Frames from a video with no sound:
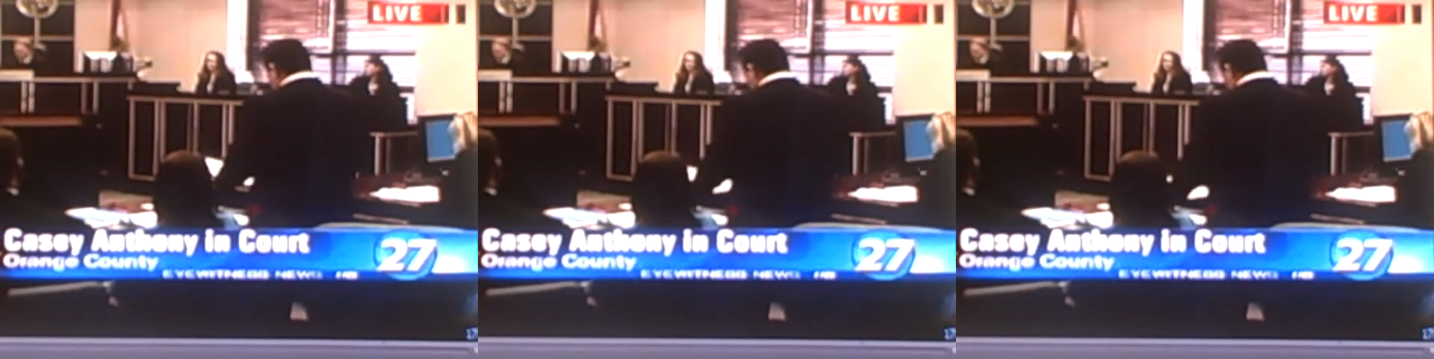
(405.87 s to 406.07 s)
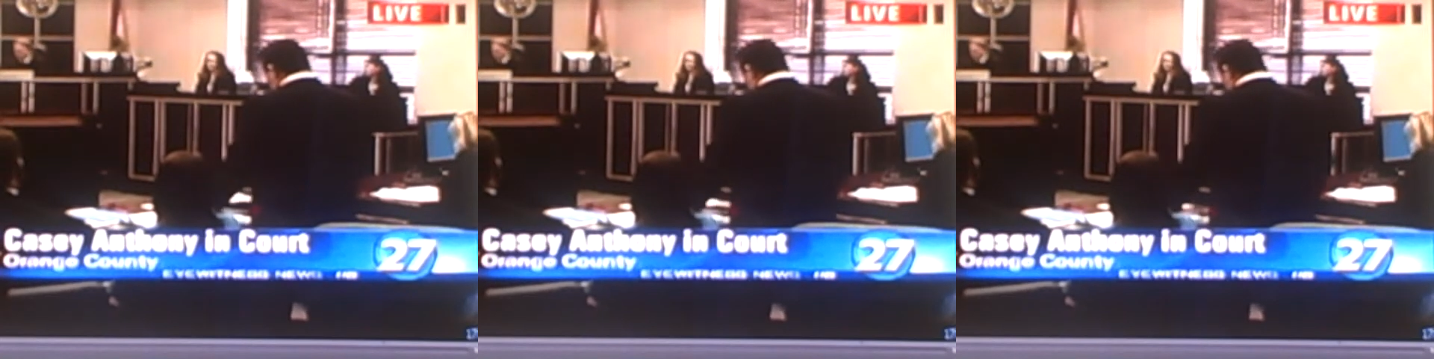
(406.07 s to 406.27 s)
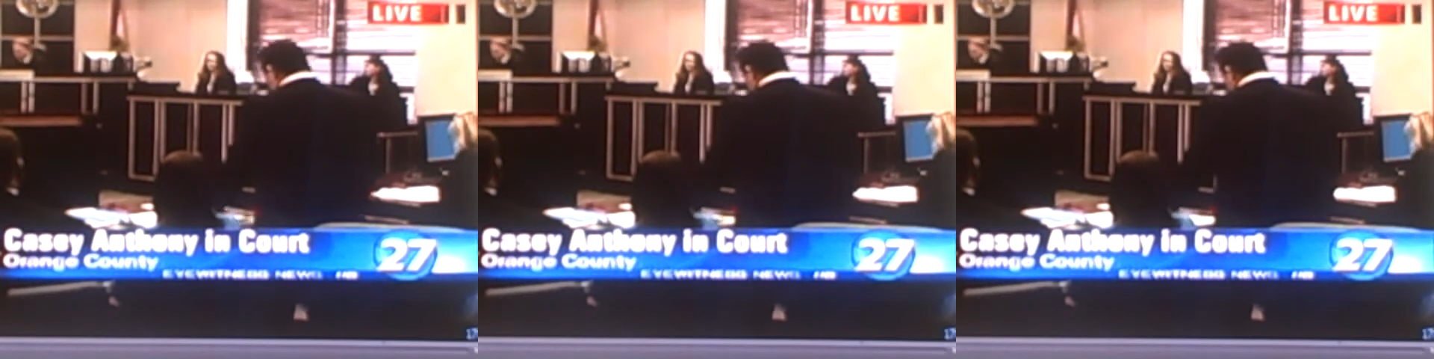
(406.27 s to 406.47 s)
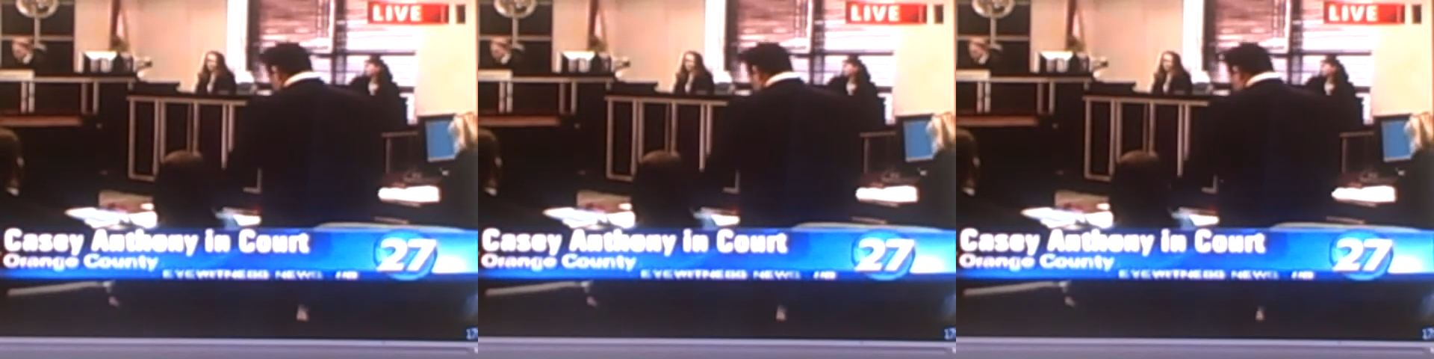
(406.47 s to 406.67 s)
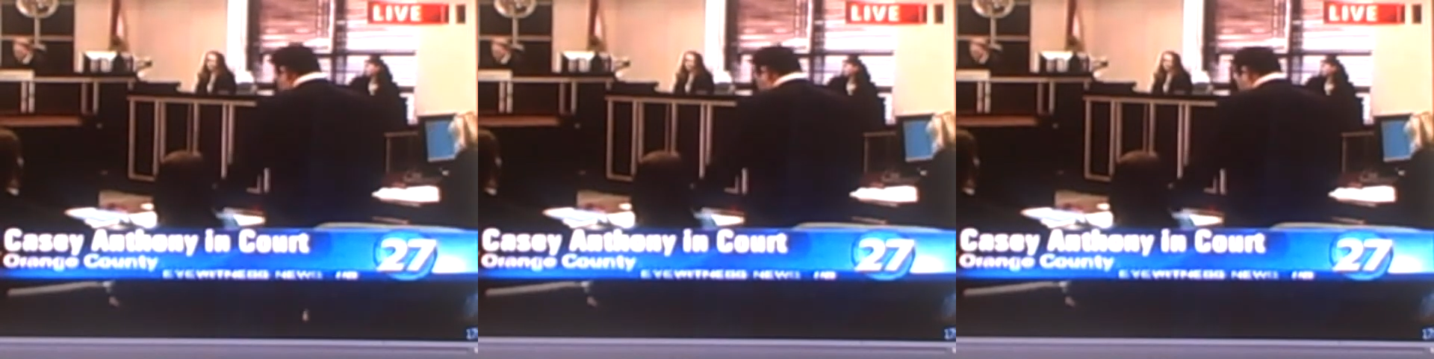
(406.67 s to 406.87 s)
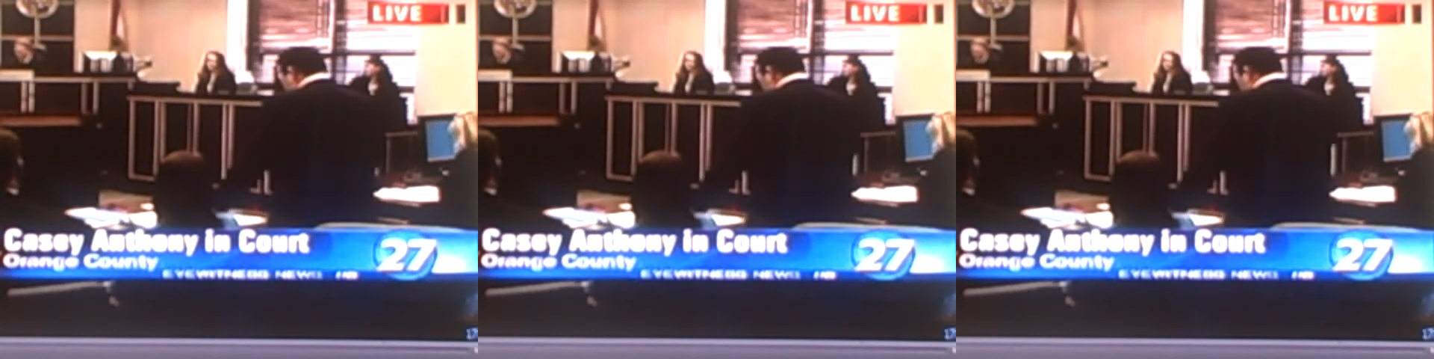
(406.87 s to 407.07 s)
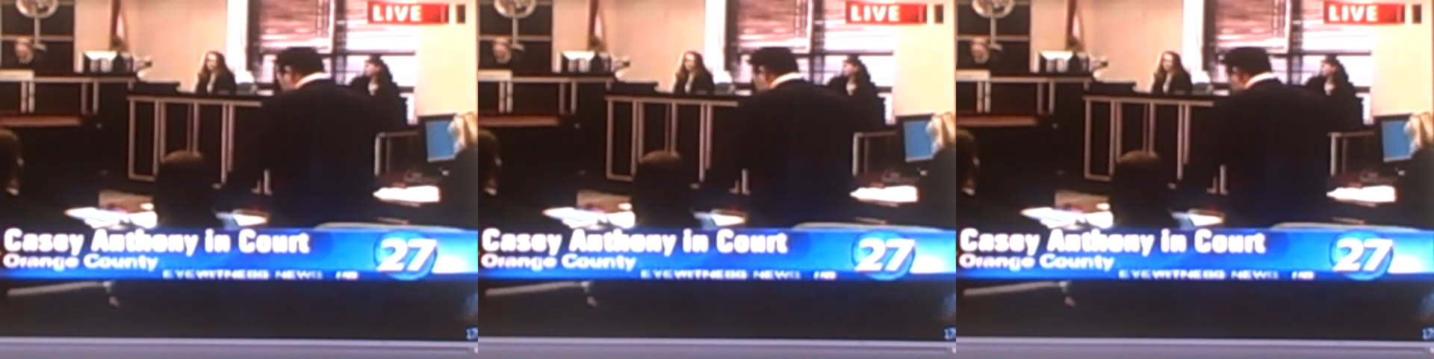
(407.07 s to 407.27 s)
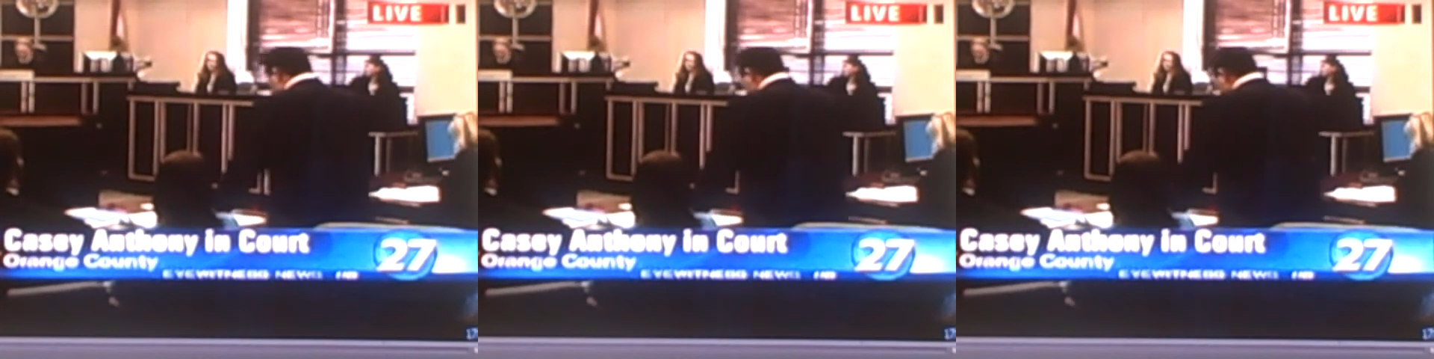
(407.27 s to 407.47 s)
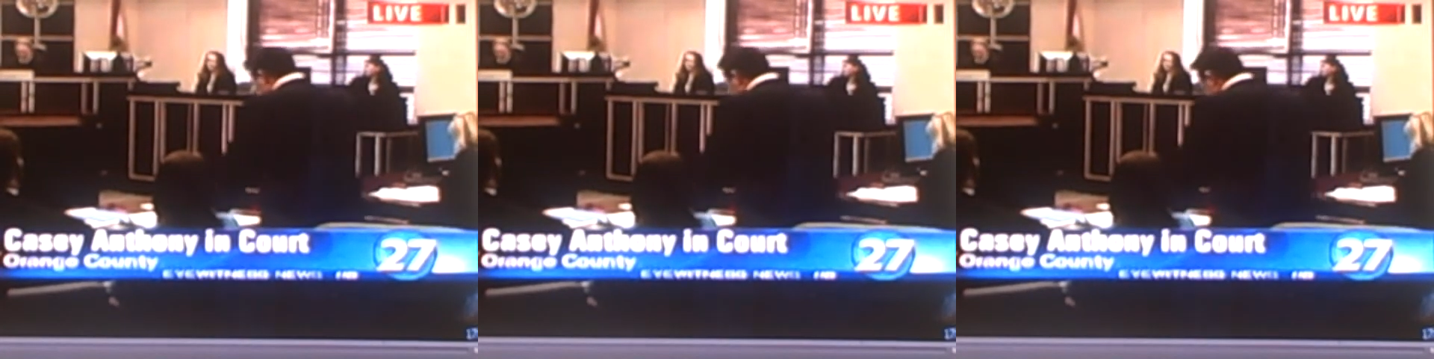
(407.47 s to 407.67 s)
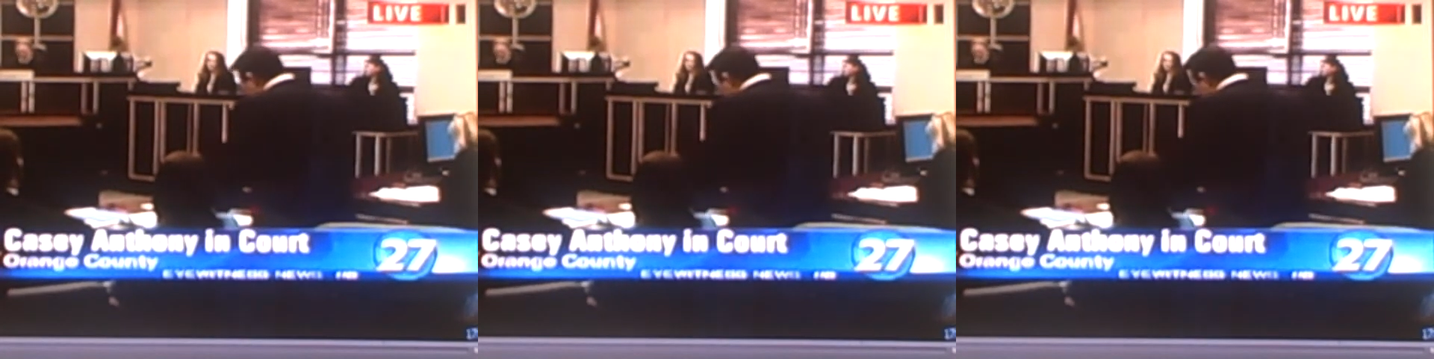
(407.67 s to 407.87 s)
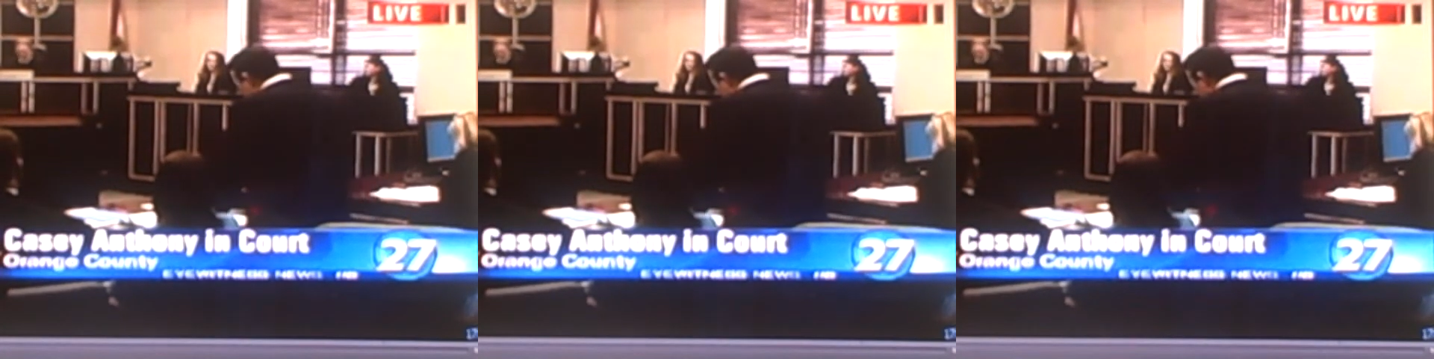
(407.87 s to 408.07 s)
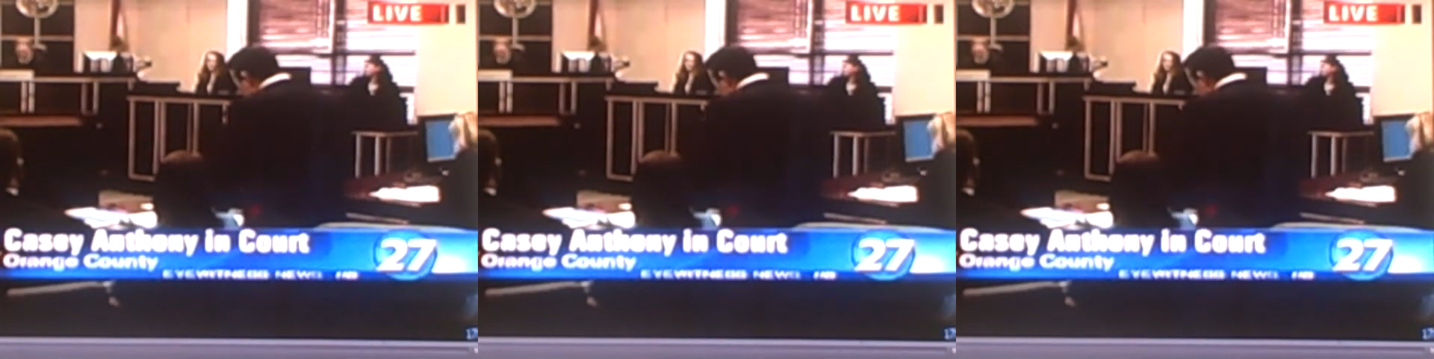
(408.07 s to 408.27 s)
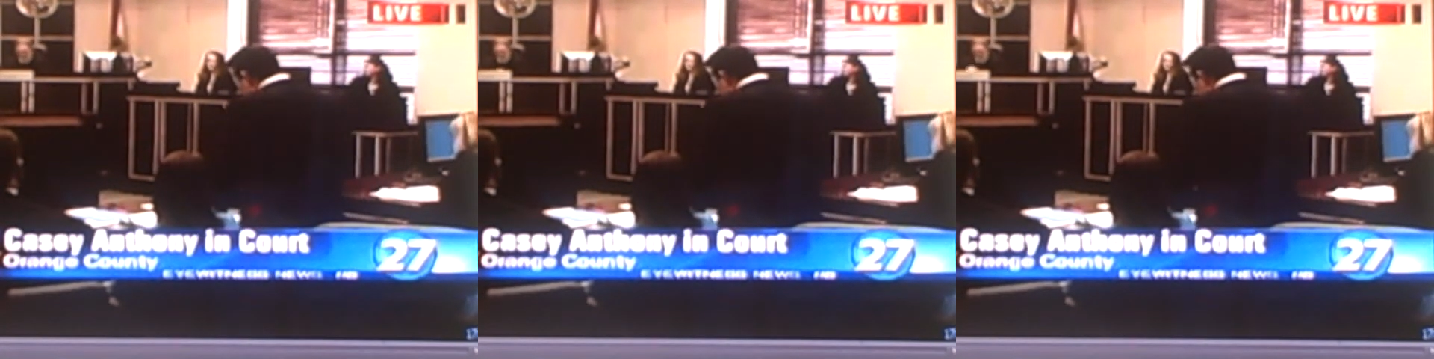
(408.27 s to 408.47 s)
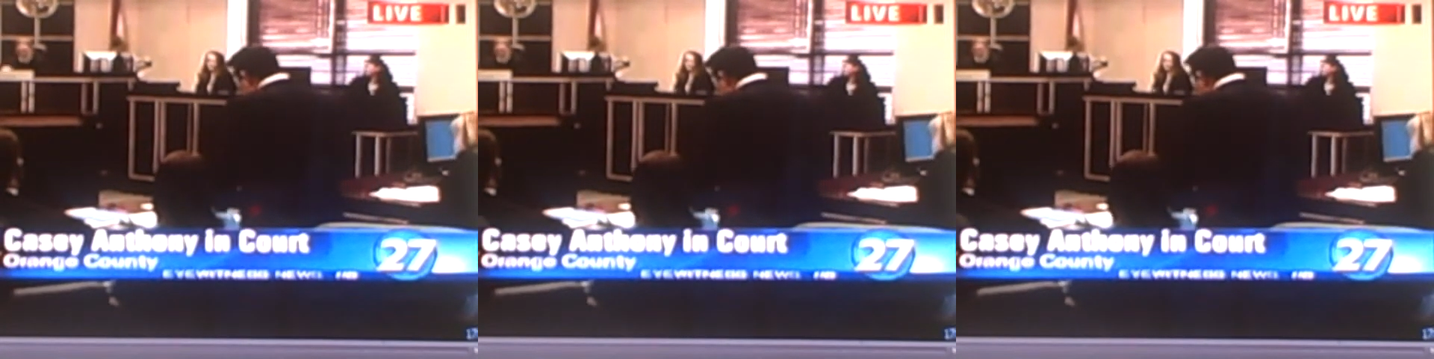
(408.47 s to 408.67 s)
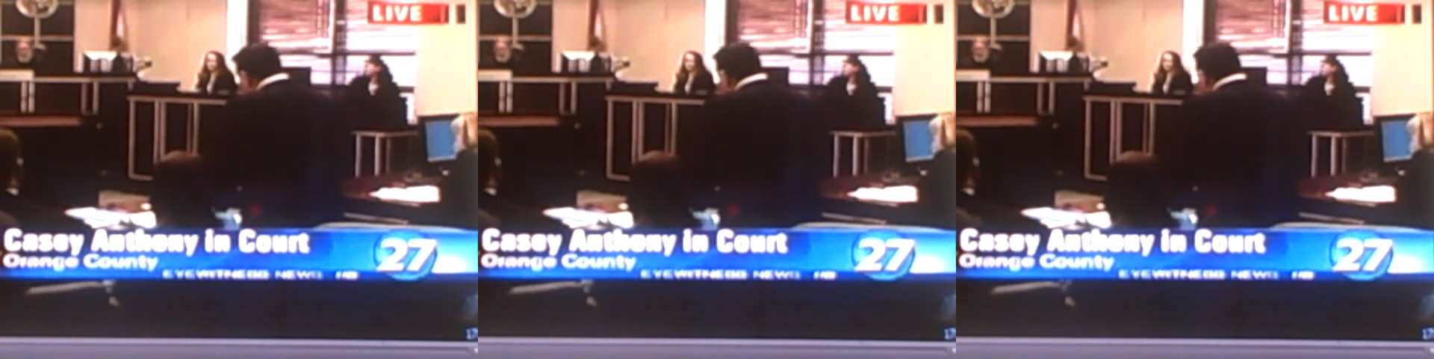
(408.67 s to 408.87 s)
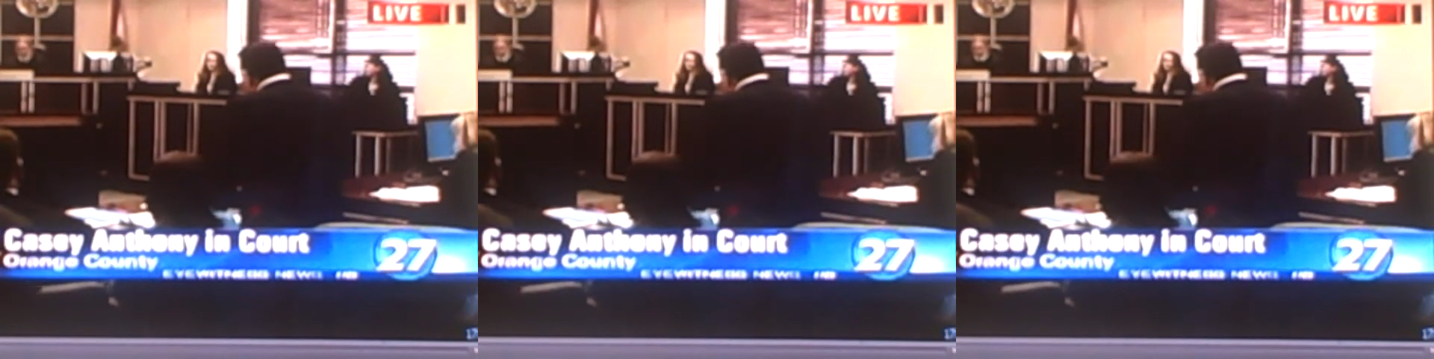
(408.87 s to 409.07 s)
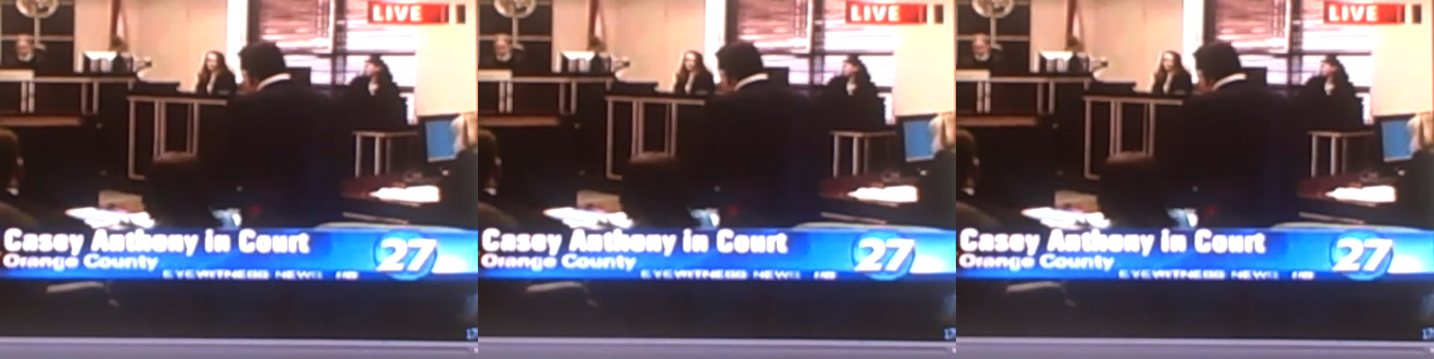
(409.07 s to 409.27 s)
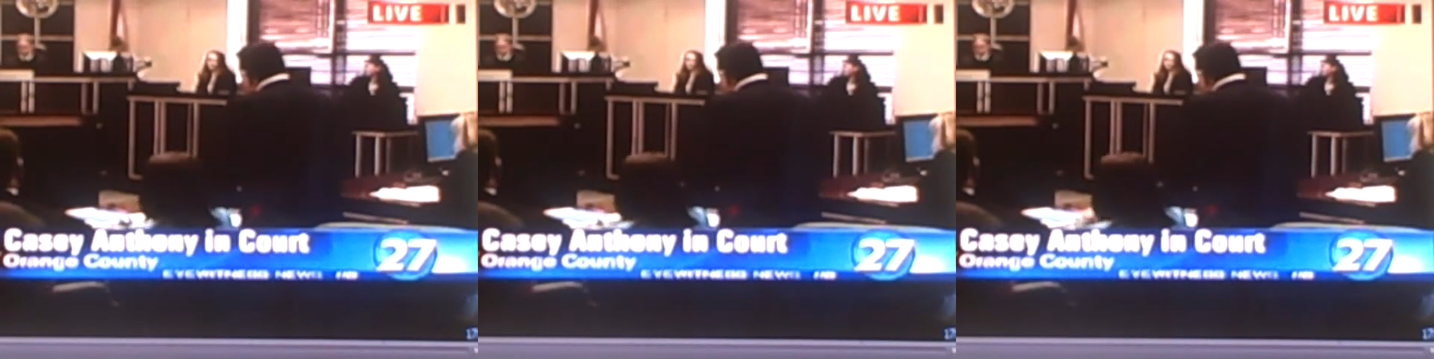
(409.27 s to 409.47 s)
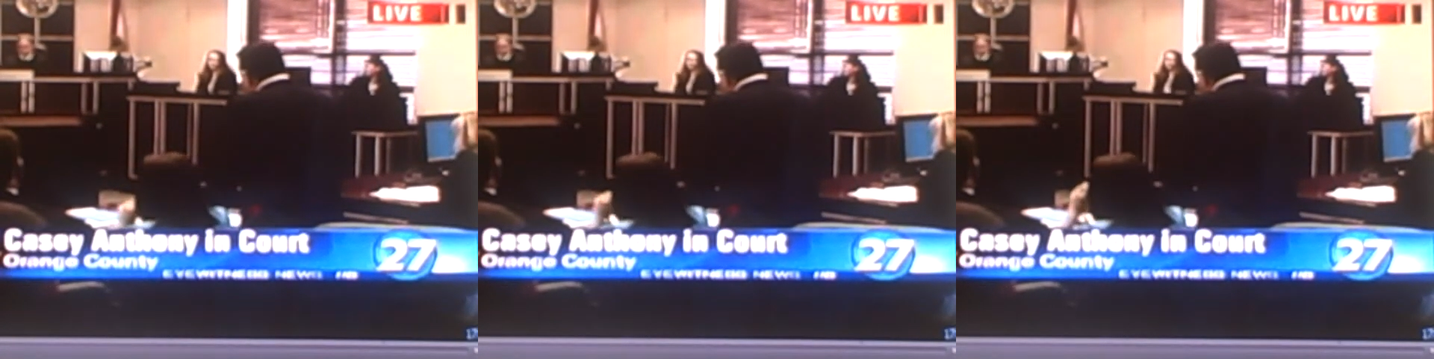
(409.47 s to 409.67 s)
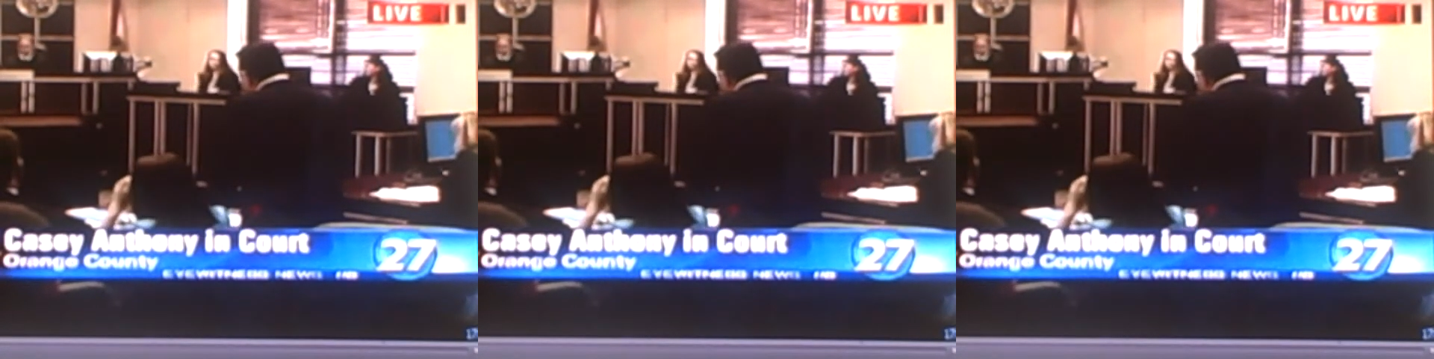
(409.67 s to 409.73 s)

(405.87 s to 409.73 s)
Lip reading: (no speaker visible)